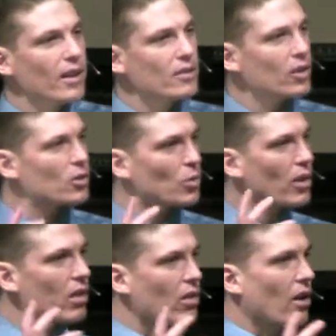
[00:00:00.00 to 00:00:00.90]
Because here's what
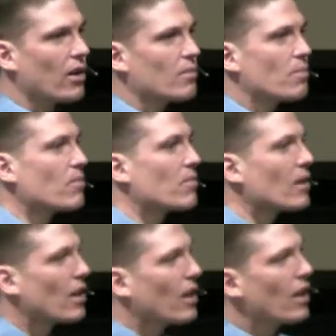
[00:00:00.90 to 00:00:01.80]
they thought
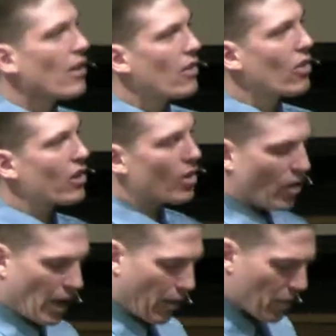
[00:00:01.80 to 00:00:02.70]
they thought, you
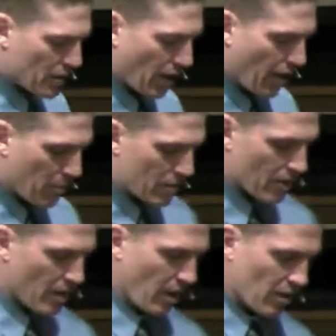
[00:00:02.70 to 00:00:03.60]
know what, every time there's
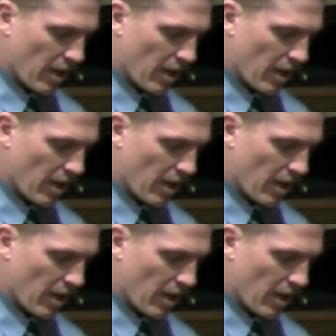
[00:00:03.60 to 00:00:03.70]
a young